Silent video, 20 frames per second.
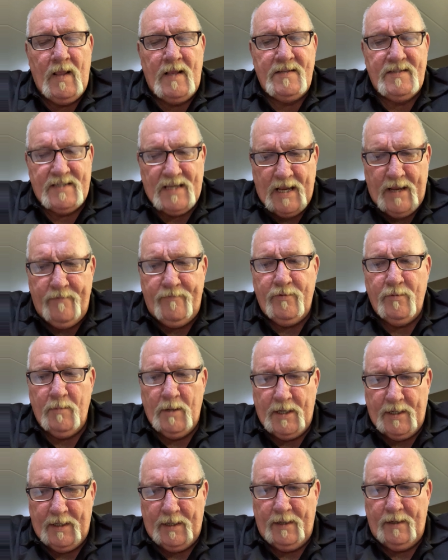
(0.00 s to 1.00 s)
Save your
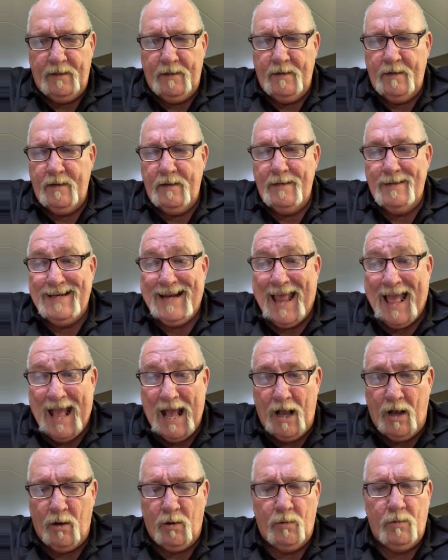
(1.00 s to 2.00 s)
money.
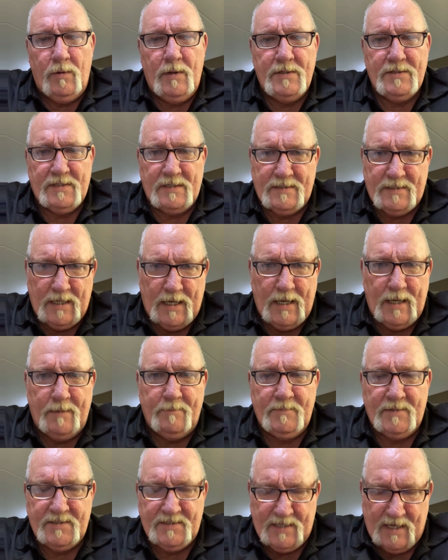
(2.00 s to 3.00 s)
Now is the
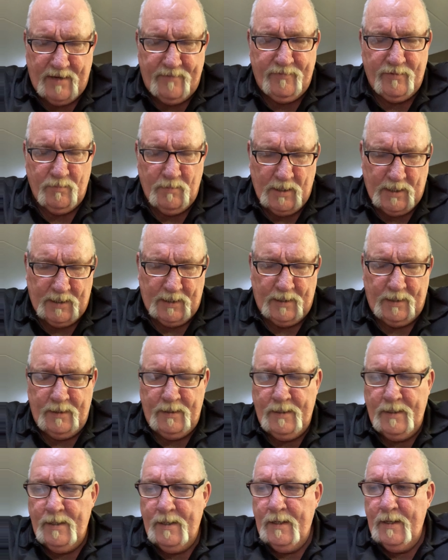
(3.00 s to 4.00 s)
time to save your money.
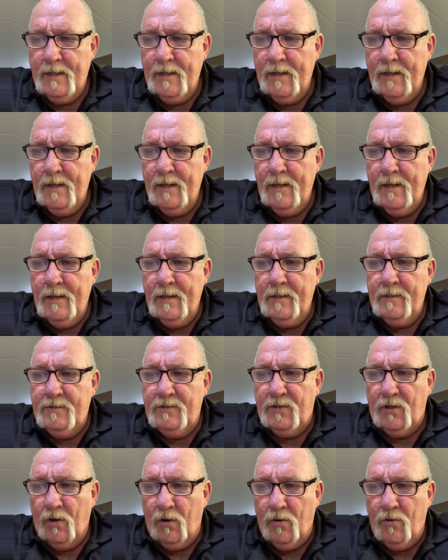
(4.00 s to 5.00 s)

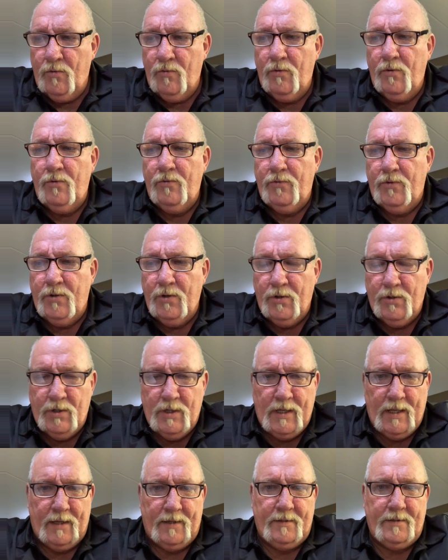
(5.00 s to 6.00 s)
Don't do
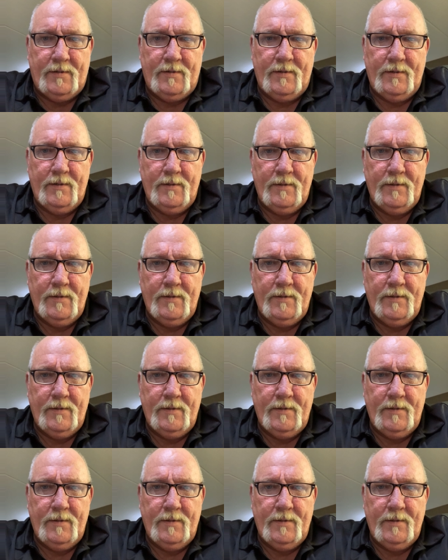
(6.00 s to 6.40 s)
it.